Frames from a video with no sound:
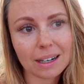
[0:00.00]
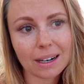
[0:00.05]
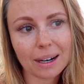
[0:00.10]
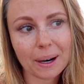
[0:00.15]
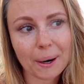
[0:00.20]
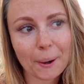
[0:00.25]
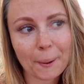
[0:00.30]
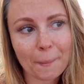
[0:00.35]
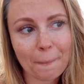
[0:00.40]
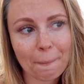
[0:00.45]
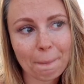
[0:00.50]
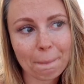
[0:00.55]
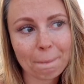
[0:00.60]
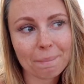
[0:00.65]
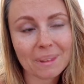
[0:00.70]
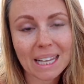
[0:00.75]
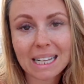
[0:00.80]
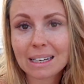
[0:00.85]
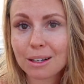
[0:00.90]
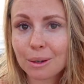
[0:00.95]
um,
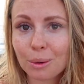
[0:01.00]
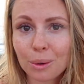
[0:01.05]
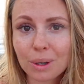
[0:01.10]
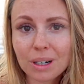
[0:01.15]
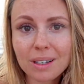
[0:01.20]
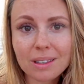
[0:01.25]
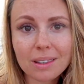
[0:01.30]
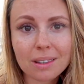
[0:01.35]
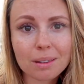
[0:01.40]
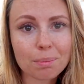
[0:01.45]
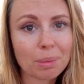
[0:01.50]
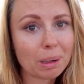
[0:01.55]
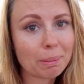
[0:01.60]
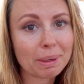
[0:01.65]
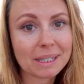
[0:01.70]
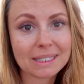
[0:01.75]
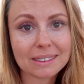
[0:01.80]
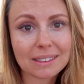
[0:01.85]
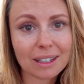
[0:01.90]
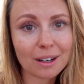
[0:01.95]
in the north by
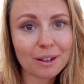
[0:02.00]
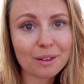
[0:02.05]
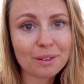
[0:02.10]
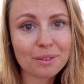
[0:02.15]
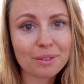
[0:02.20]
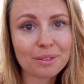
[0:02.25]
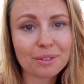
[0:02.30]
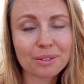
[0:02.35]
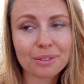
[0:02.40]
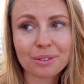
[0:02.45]
myself,